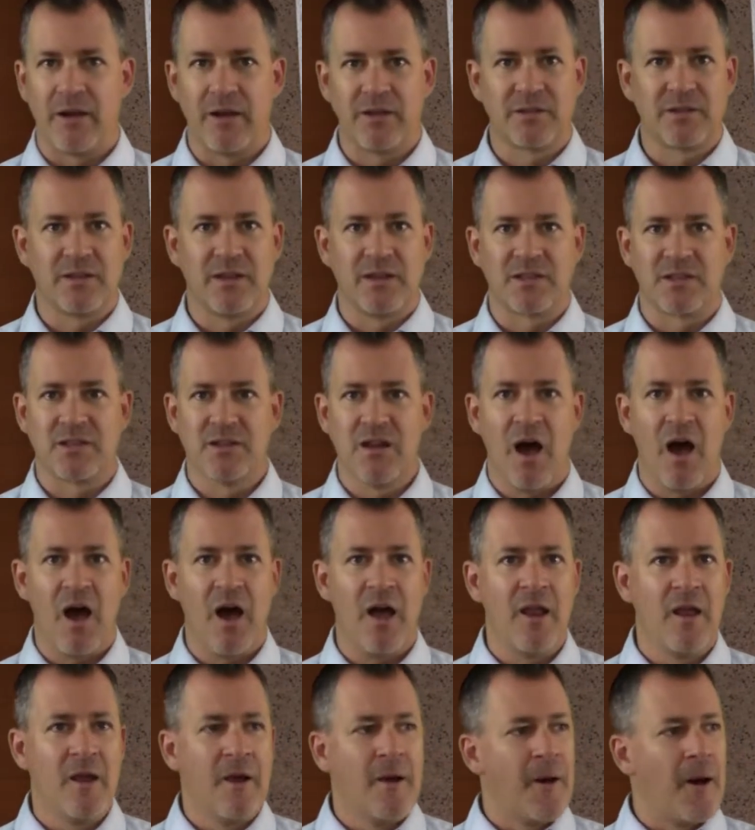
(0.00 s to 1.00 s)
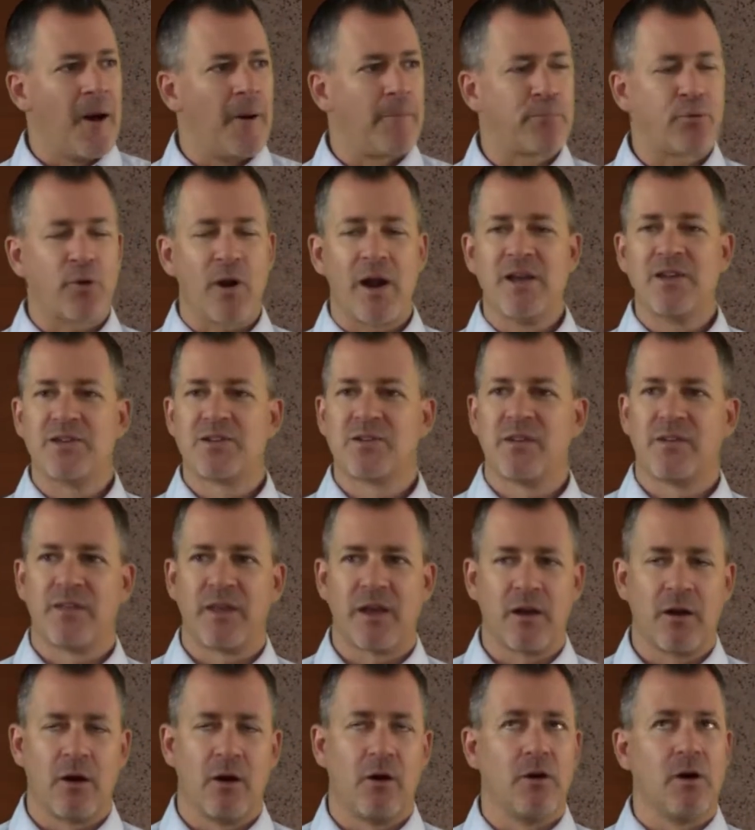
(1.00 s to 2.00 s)
It's not a price that
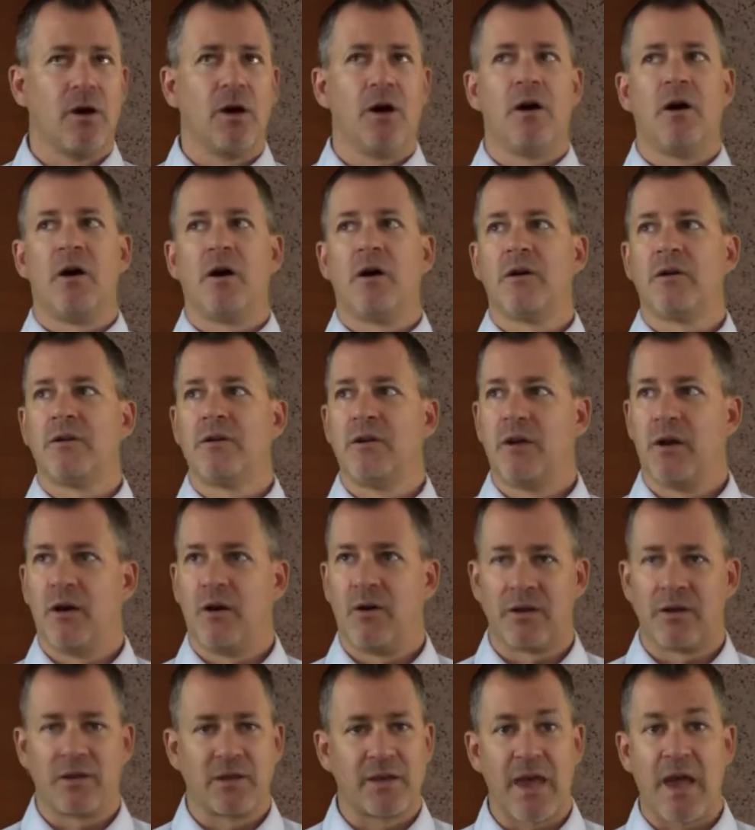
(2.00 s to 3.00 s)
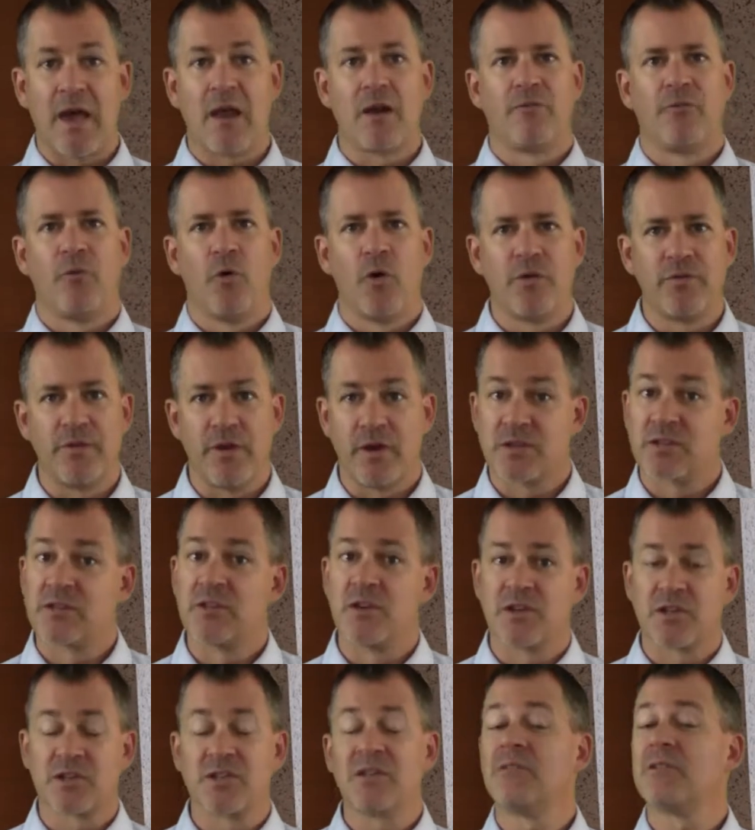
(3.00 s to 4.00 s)
they go, oh, I can't afford this.
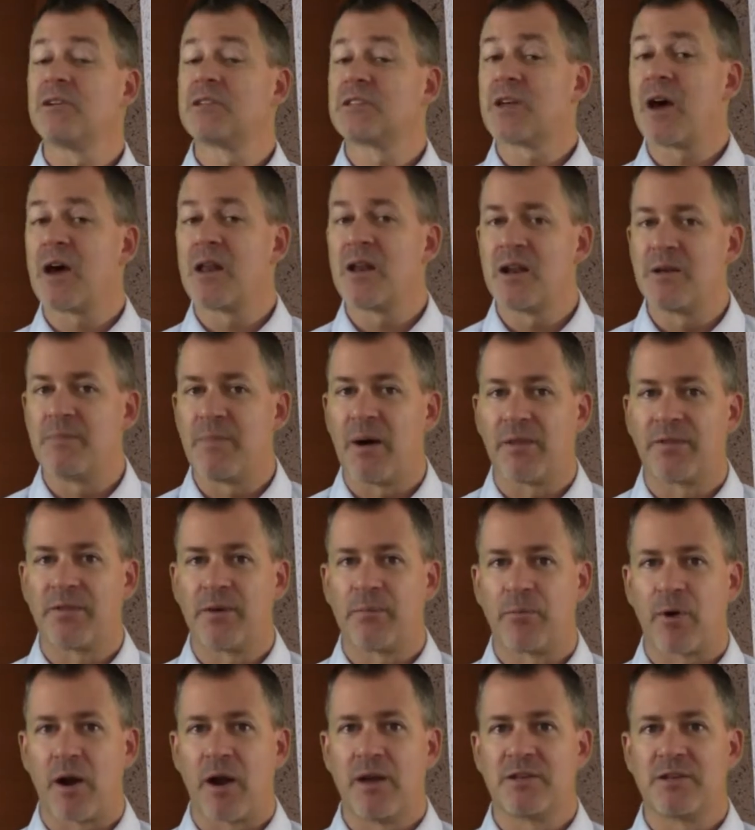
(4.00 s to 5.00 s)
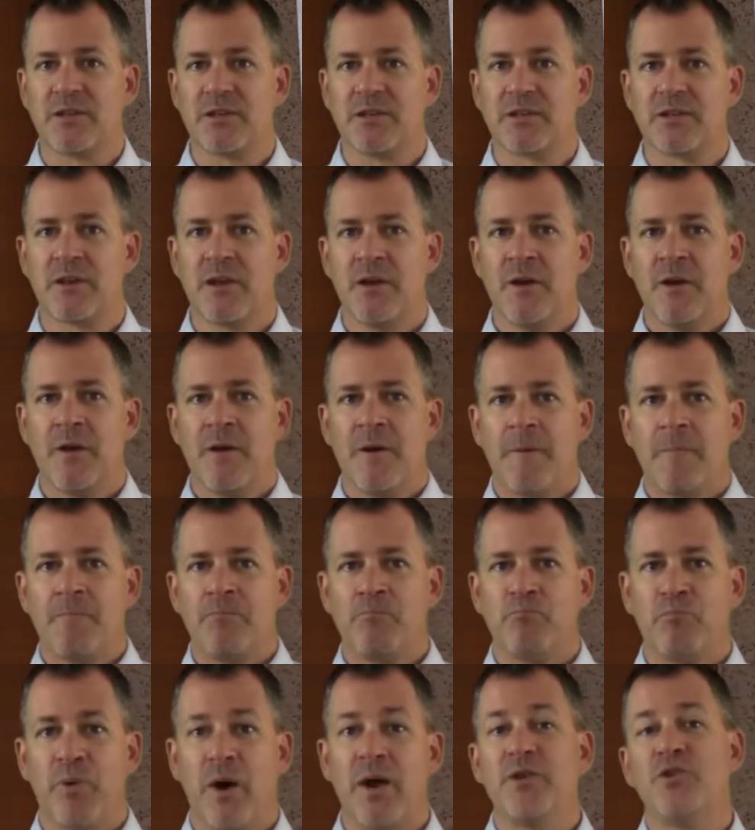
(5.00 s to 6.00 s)
They're still excited about the prices,
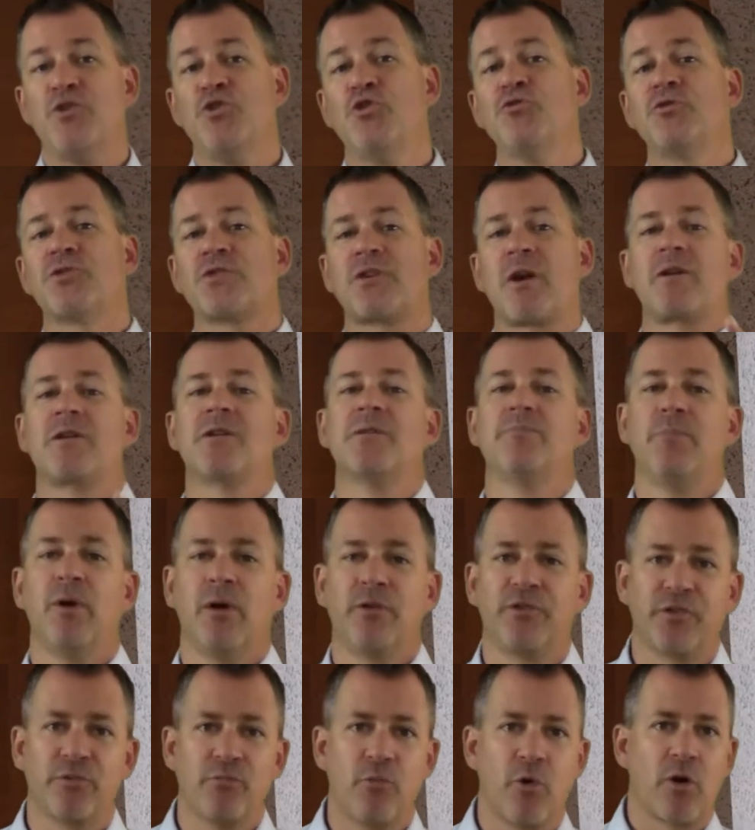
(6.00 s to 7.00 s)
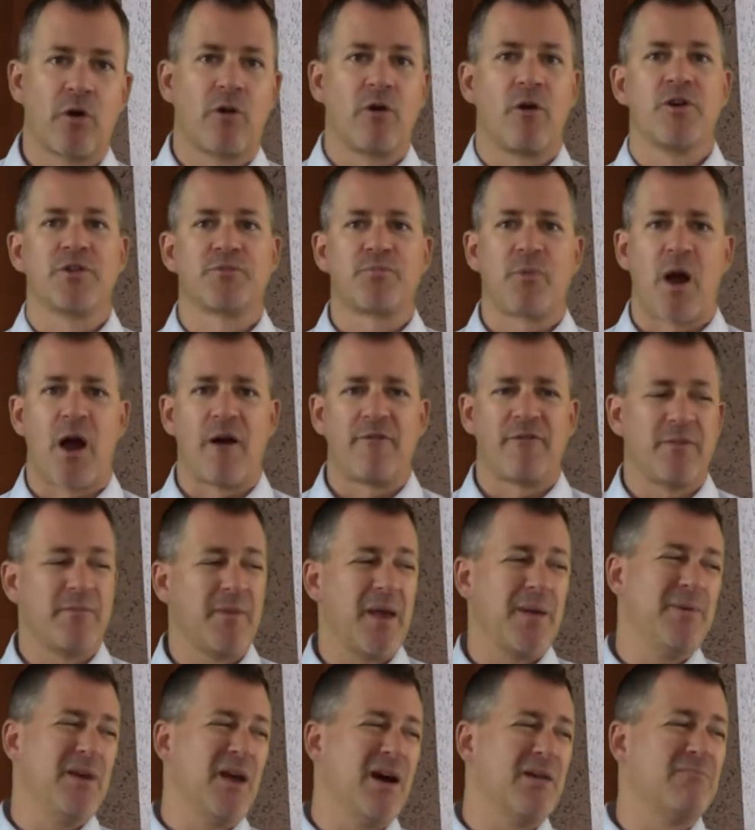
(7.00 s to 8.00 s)
but you start to build some more gross profit.
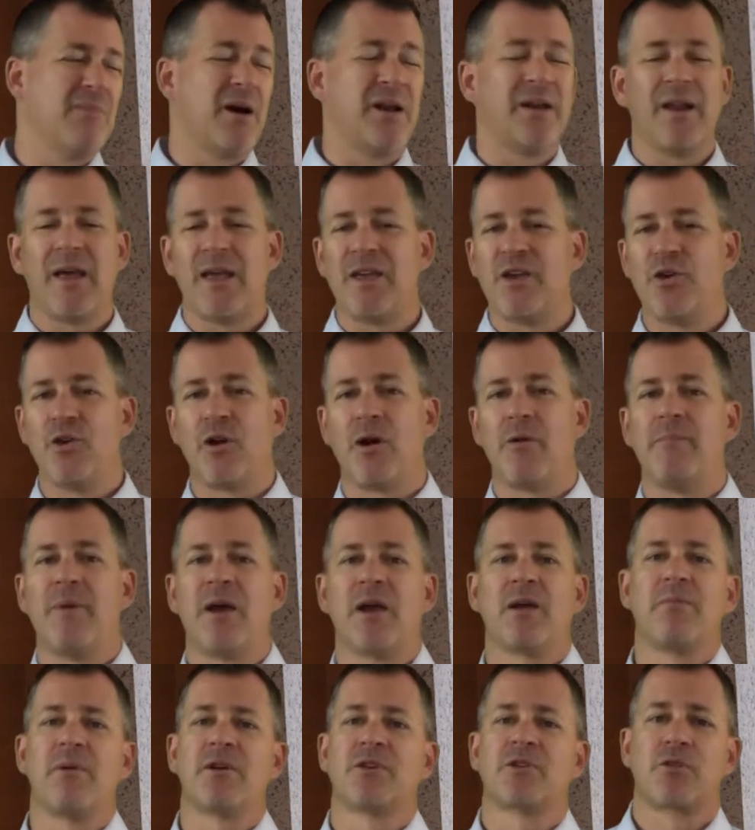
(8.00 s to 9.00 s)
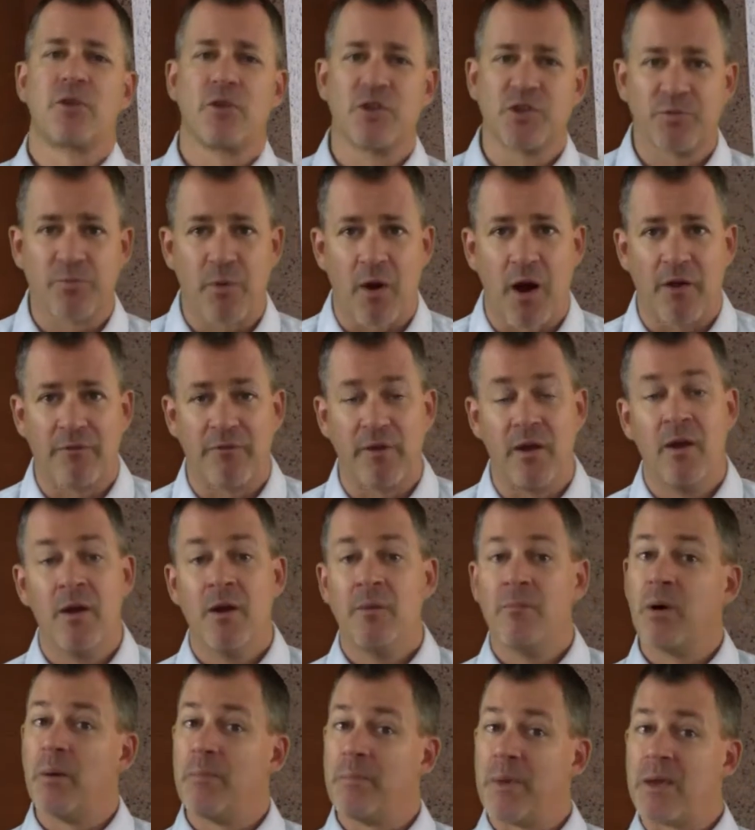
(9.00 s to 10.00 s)
Maybe on Monday you don't make much gross profit,
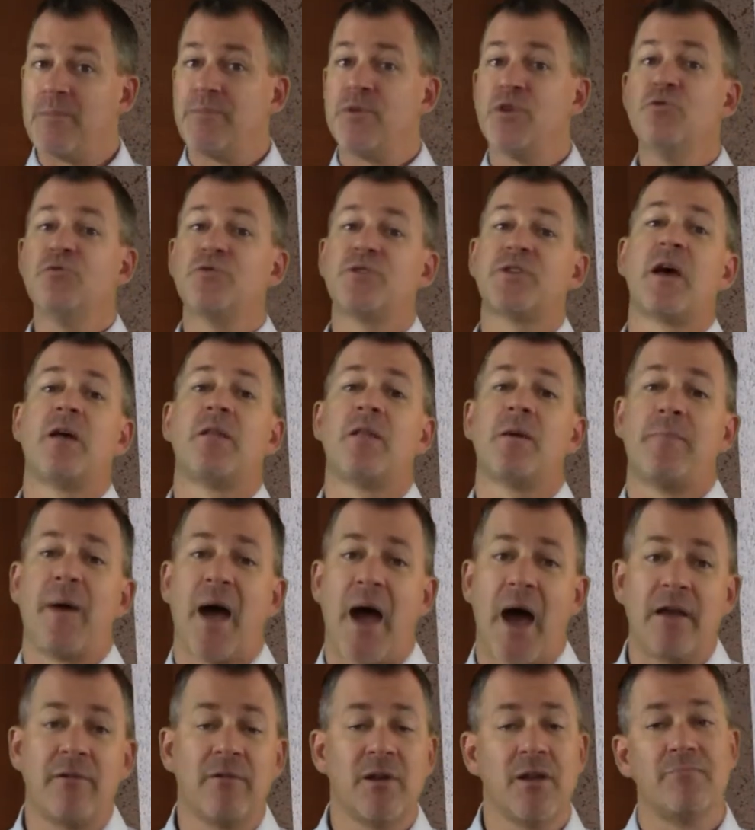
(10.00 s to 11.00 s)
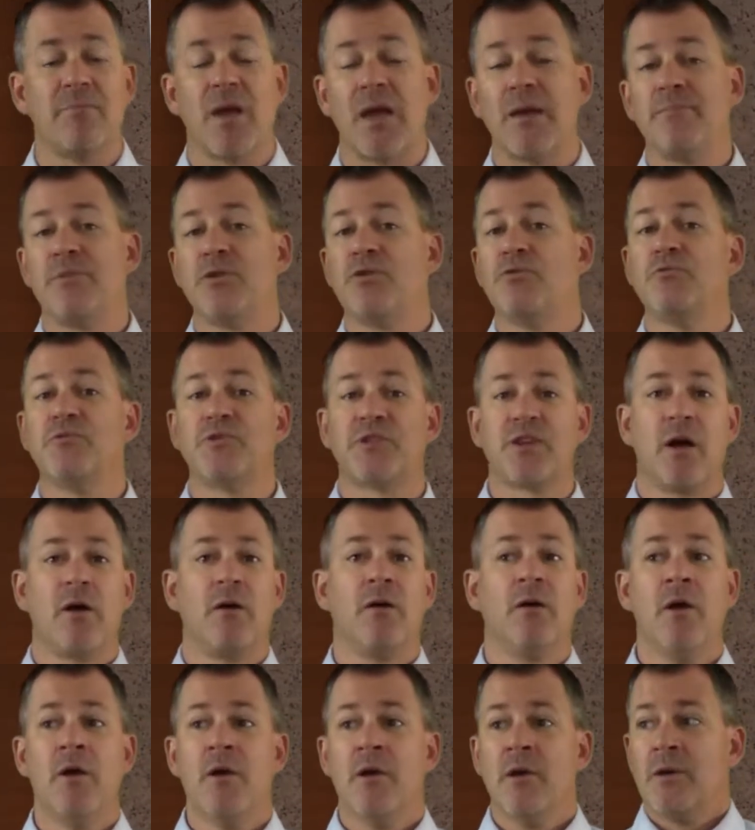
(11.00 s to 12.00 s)
but maybe you sell a battery, maybe you
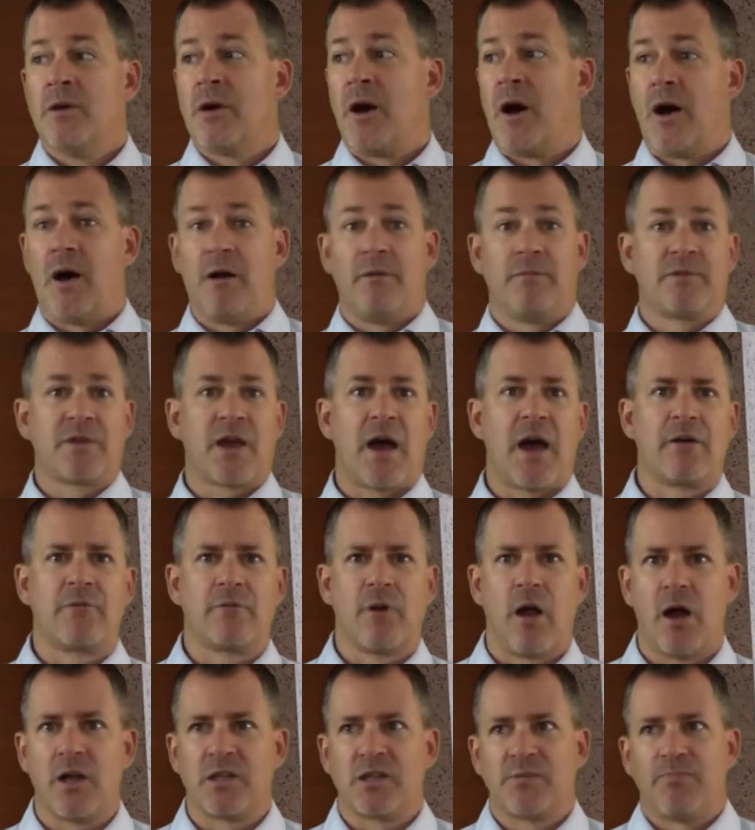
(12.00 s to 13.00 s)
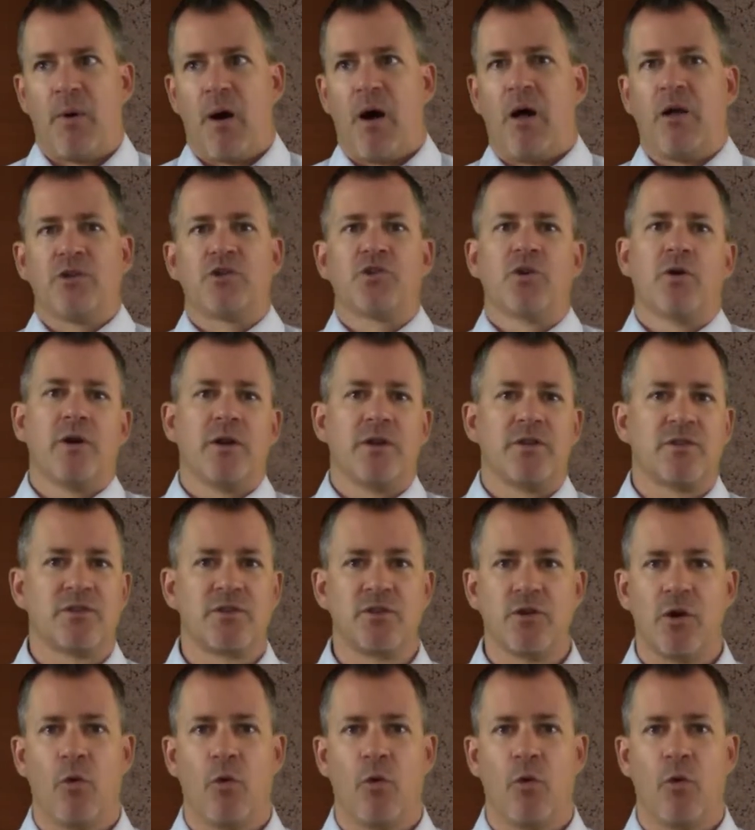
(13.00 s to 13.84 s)
sell tie rods, ball joints,